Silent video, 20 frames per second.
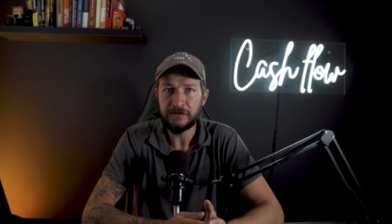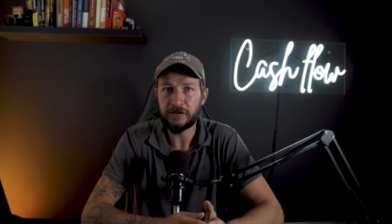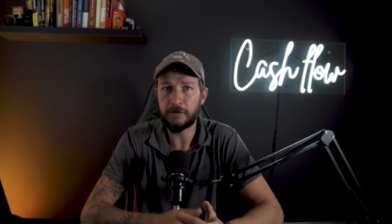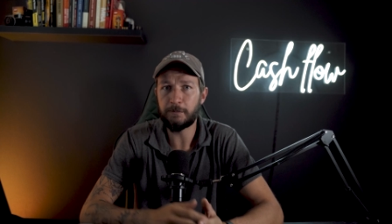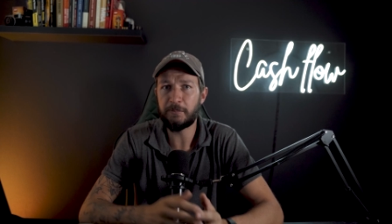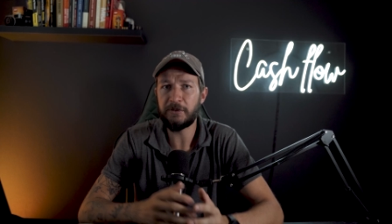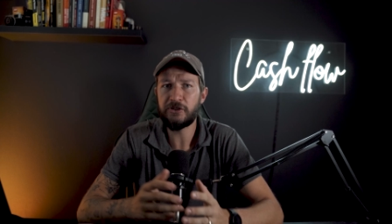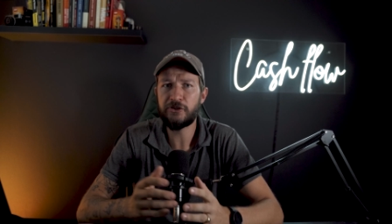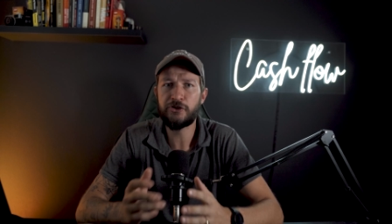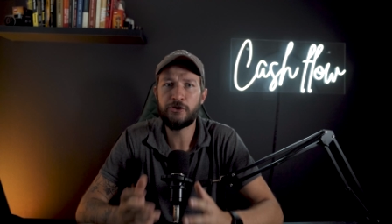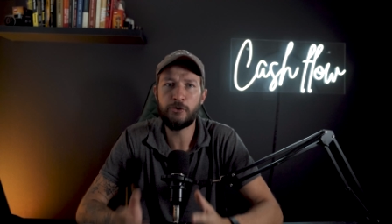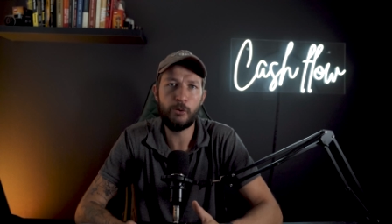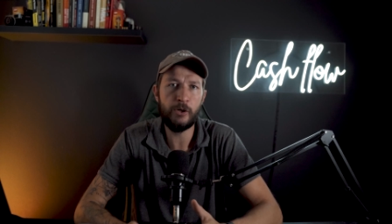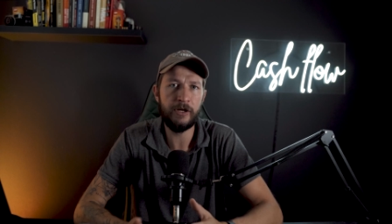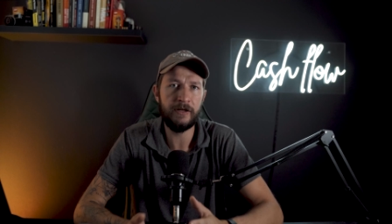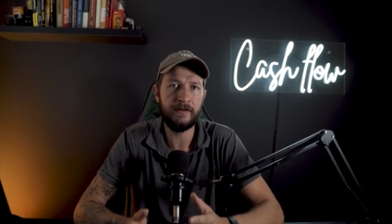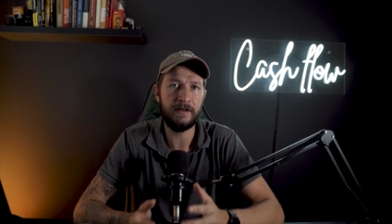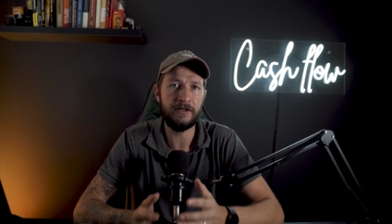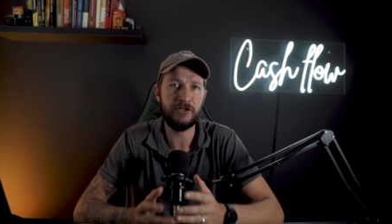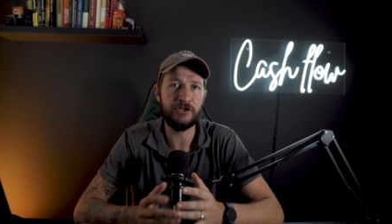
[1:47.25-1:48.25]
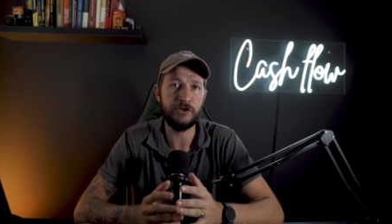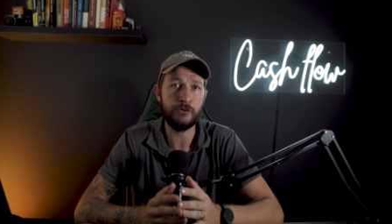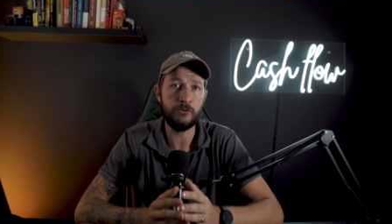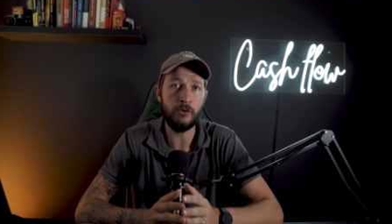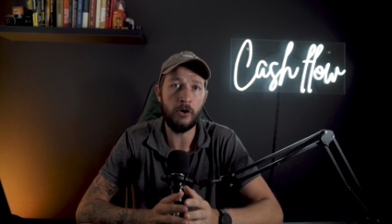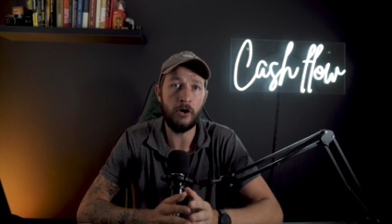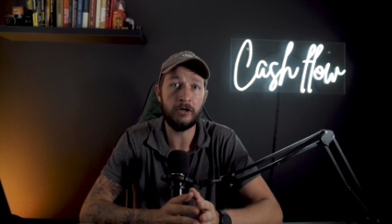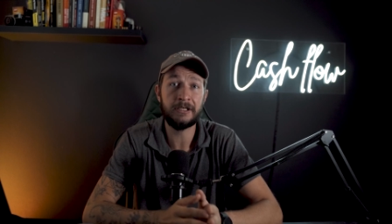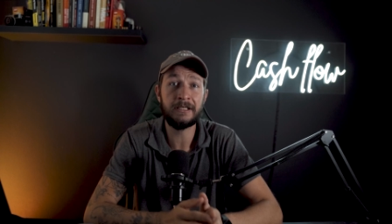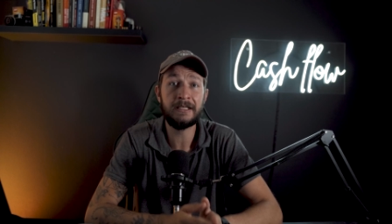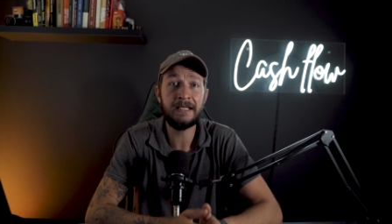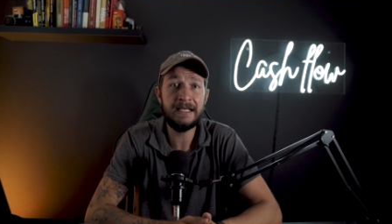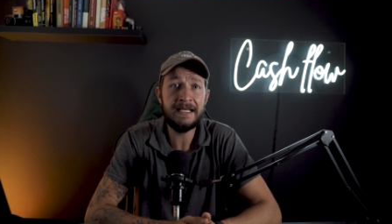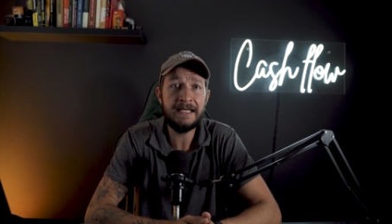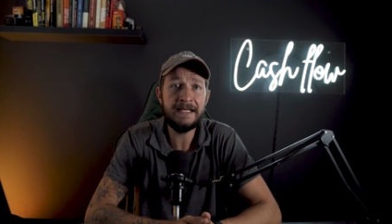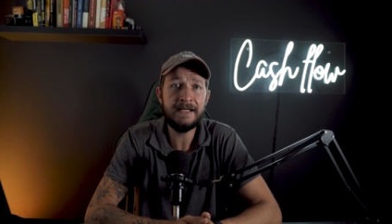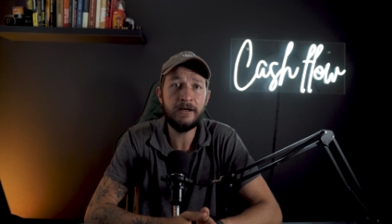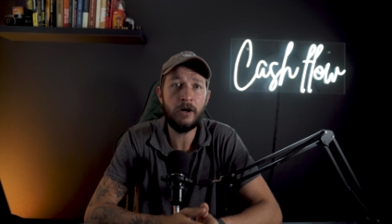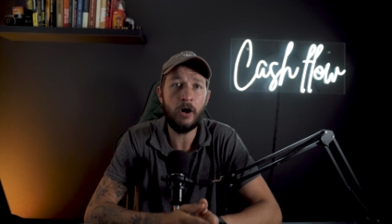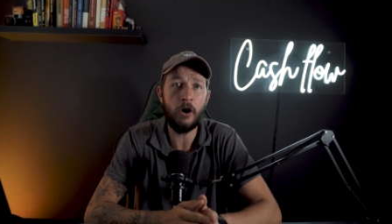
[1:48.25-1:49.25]
So be sure that you are
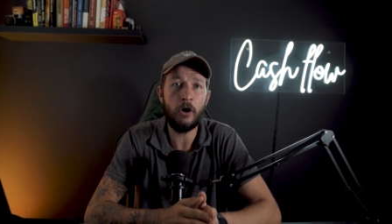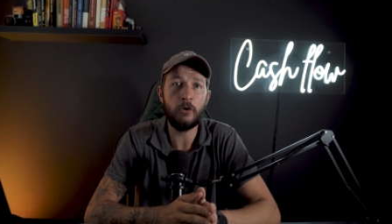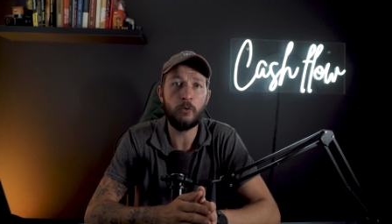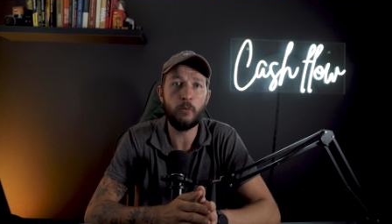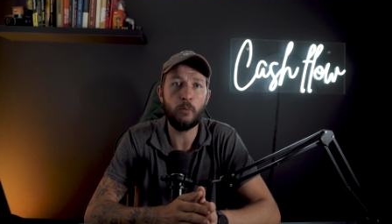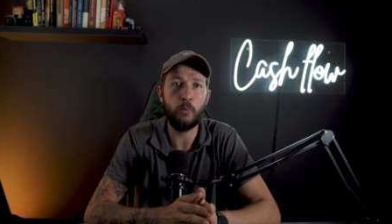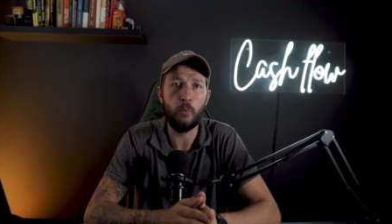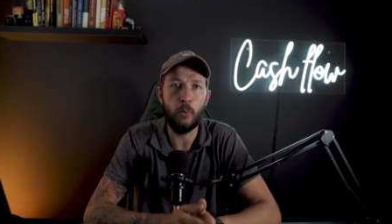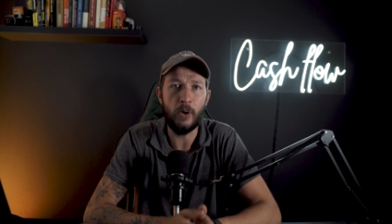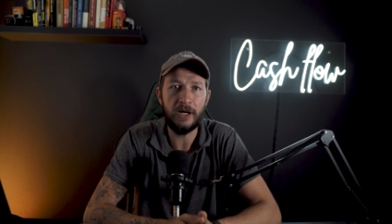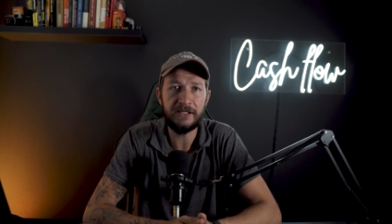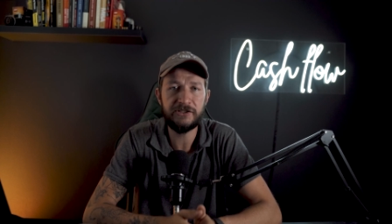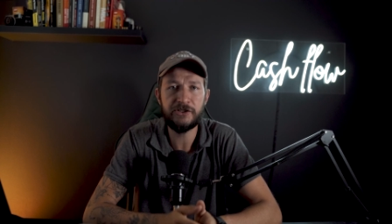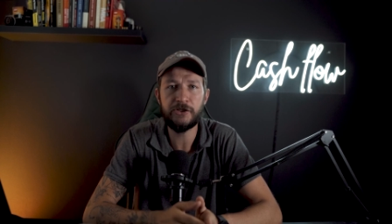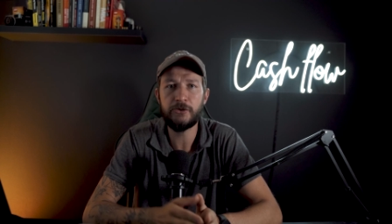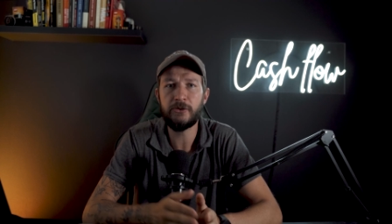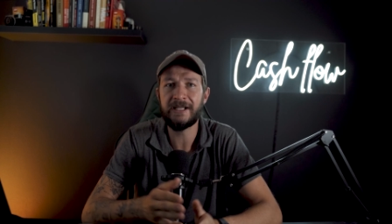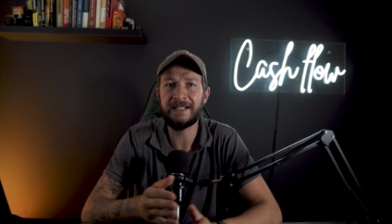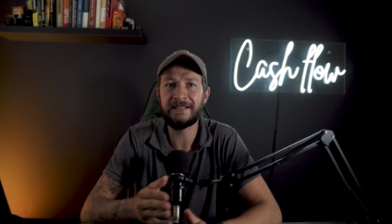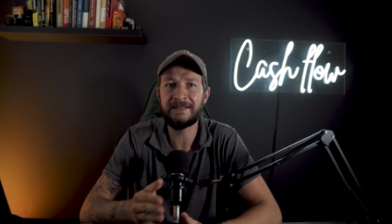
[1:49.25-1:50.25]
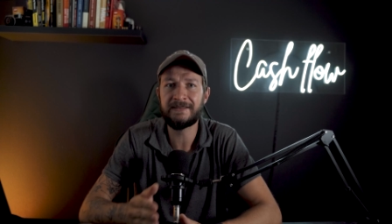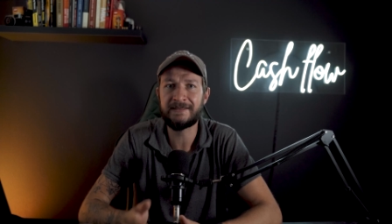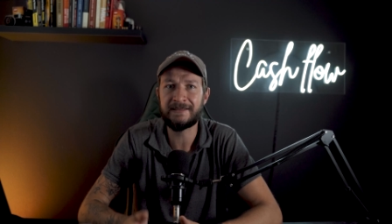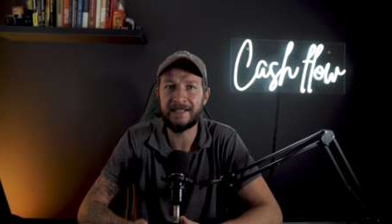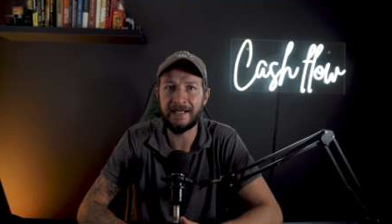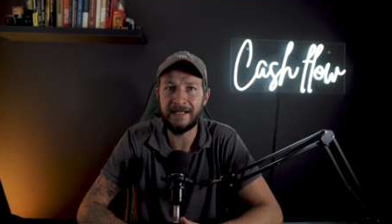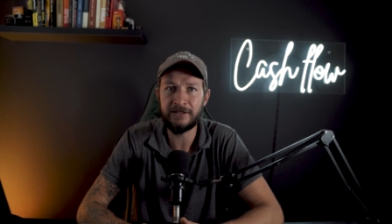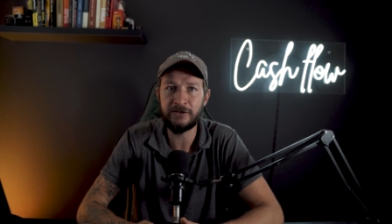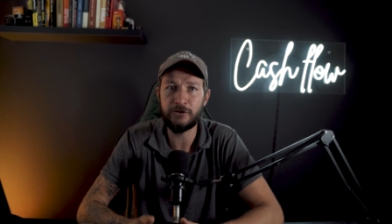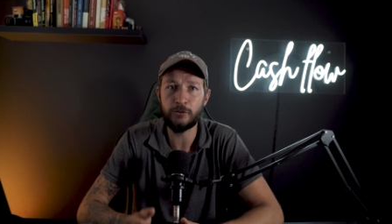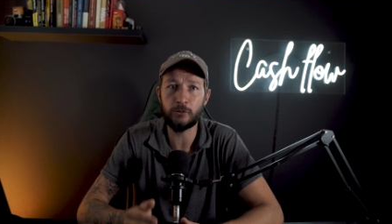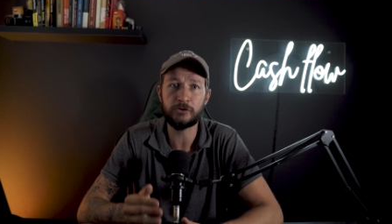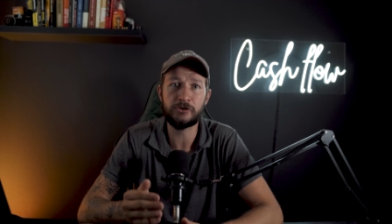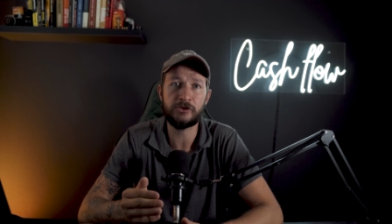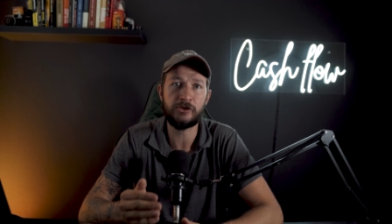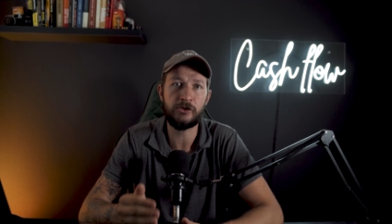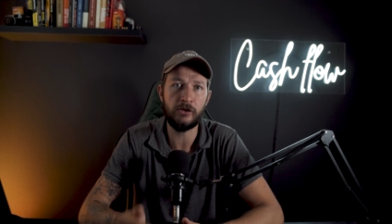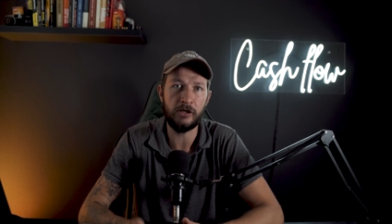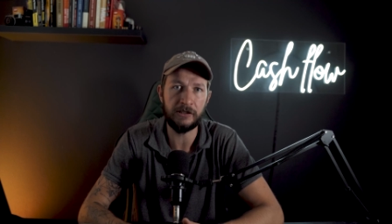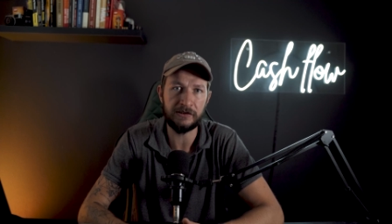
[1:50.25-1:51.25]
clear on what you intend your
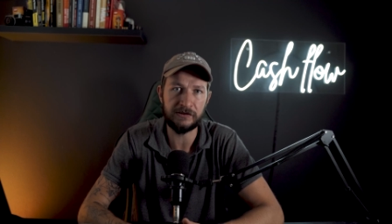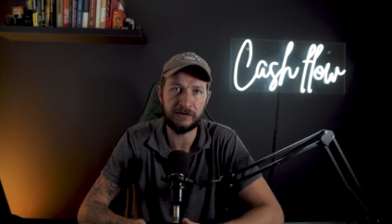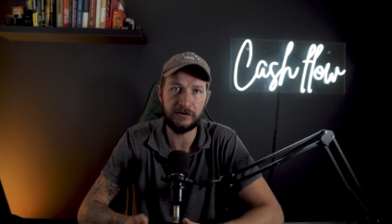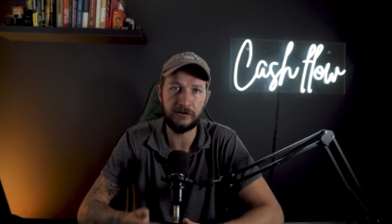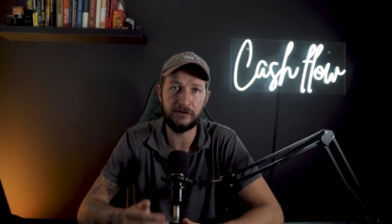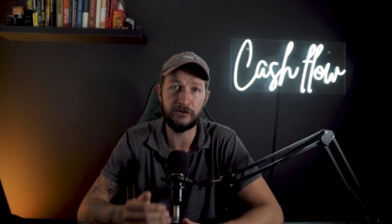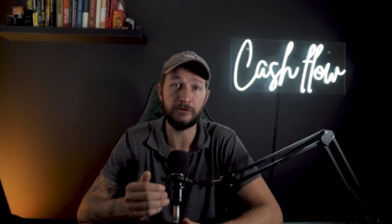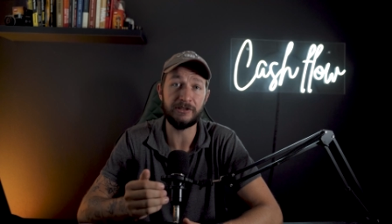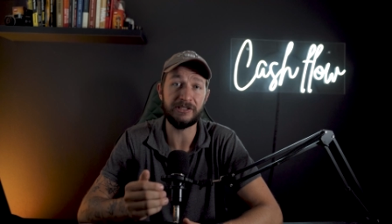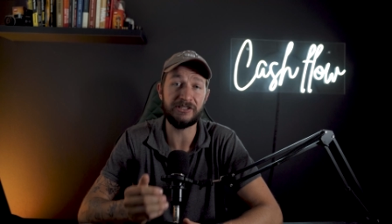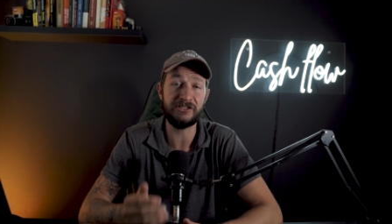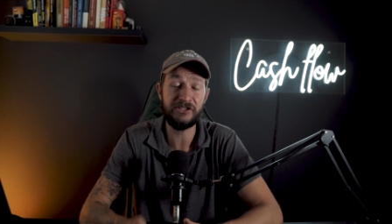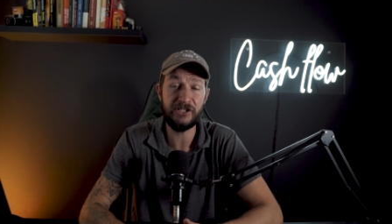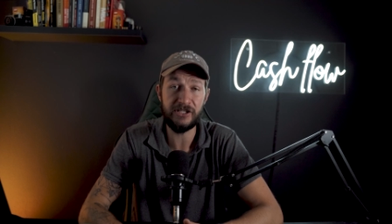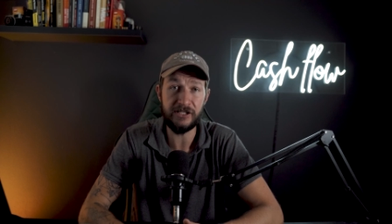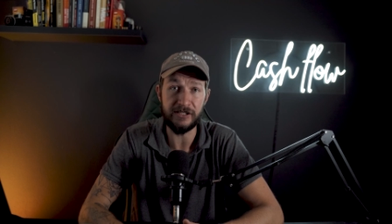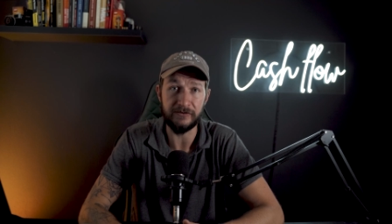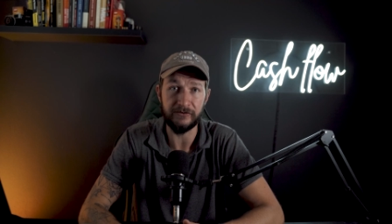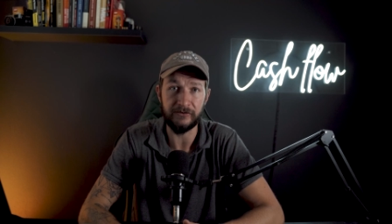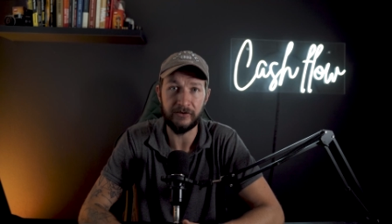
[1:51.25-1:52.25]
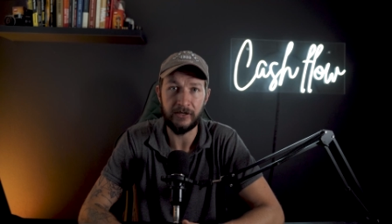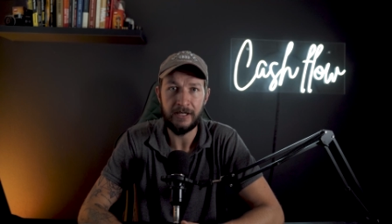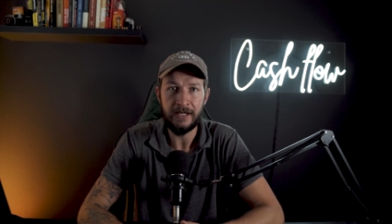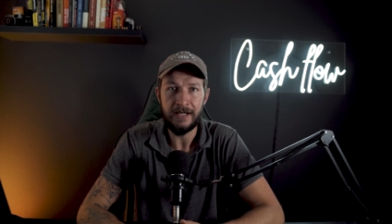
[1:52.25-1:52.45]
trust to achieve.